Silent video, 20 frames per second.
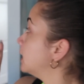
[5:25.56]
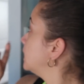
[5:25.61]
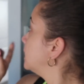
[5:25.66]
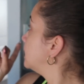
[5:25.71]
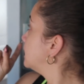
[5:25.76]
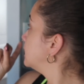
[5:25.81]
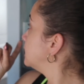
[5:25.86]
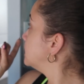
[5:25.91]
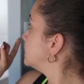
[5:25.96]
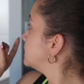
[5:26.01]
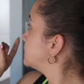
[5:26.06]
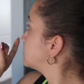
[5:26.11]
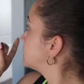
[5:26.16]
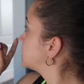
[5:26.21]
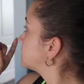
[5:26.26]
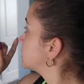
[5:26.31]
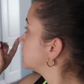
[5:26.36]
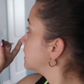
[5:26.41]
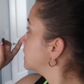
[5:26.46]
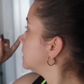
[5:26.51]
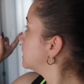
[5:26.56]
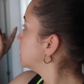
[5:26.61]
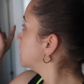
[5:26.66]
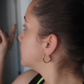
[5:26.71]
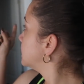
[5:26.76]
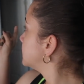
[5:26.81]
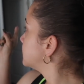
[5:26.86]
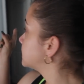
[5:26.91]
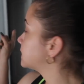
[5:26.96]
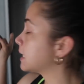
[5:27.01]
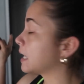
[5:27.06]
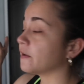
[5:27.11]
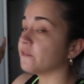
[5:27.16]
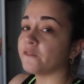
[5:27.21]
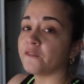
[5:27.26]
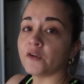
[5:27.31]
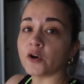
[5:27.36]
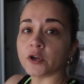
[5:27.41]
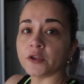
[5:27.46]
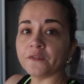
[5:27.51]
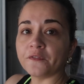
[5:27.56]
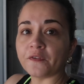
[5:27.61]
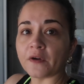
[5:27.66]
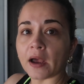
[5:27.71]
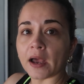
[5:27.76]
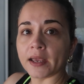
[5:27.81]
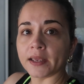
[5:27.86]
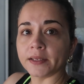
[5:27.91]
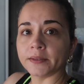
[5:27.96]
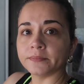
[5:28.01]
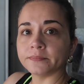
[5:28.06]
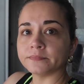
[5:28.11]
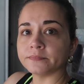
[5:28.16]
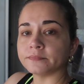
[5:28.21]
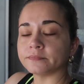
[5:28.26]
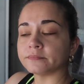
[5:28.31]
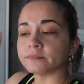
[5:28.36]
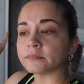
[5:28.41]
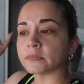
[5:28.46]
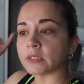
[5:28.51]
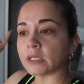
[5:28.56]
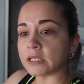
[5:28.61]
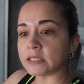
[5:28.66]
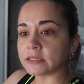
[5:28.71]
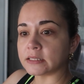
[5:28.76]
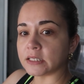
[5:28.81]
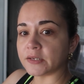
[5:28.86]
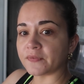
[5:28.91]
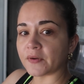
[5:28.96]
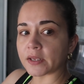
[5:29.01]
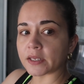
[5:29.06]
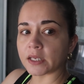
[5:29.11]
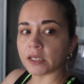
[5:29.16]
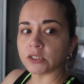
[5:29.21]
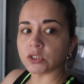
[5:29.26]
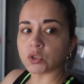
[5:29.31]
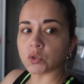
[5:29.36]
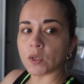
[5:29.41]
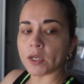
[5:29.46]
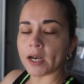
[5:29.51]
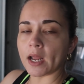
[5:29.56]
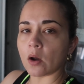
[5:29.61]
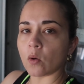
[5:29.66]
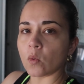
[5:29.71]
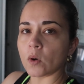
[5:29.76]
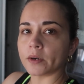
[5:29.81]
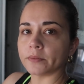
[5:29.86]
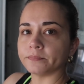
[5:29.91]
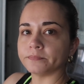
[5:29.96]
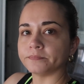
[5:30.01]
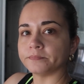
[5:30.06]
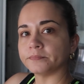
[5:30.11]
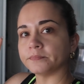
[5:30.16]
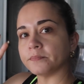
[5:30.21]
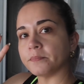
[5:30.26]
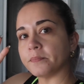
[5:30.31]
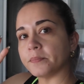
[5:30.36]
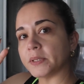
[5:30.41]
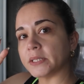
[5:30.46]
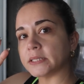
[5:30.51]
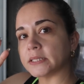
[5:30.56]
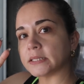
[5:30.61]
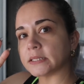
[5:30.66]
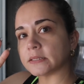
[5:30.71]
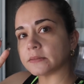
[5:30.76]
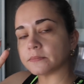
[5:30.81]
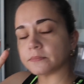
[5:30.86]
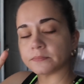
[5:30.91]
is 10:45. Let's see if I can do an hour. Peace.